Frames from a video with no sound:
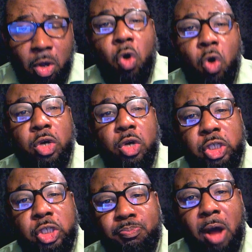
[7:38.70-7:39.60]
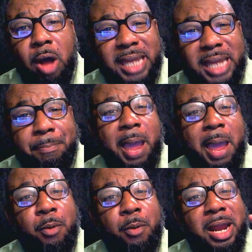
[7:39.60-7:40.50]
who has bought that
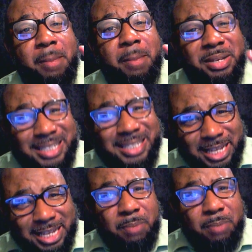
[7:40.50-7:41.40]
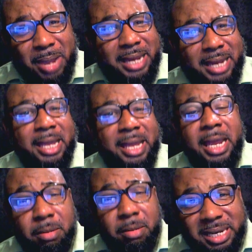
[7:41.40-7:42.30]
paper and is participating
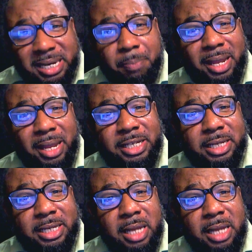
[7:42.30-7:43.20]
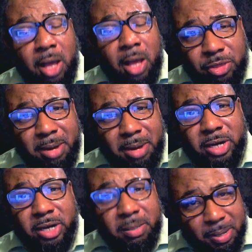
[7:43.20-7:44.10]
in the manipulation of the
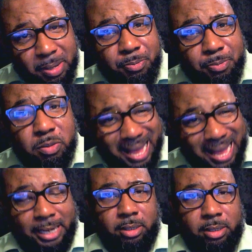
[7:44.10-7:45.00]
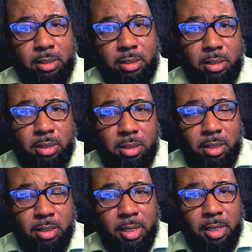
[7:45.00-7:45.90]
American people's mind.
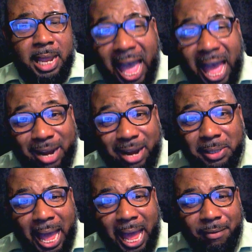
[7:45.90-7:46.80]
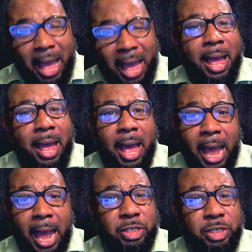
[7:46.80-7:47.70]
I
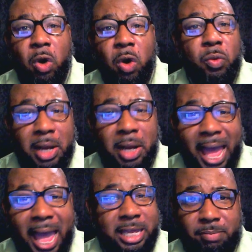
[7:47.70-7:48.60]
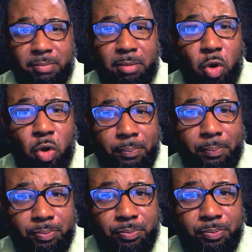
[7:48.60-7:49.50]
don't like him anymore.
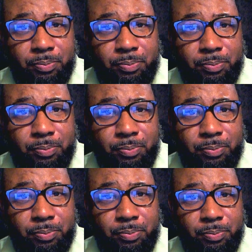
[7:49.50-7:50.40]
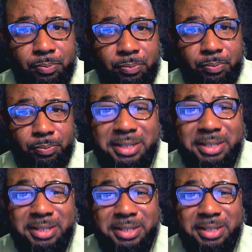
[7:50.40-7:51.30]
I will not support his
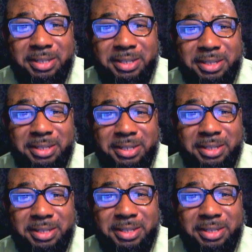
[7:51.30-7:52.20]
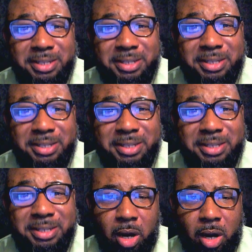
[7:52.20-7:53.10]
business. I don't care how good his
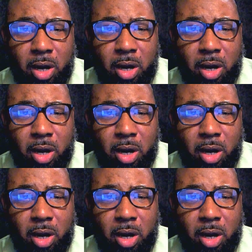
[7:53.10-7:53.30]
discounts are.